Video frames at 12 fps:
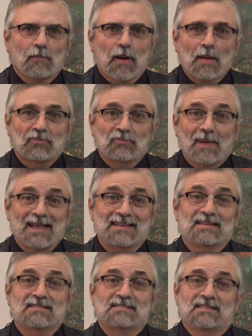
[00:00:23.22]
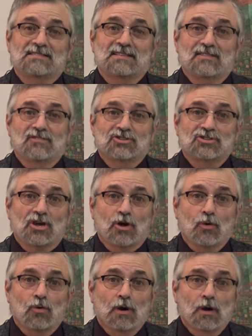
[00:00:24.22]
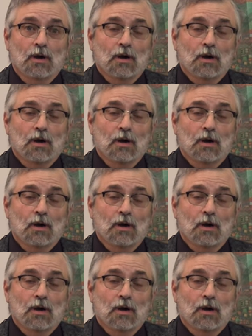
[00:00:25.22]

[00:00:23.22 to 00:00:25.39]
Bob's paintings that's in the show.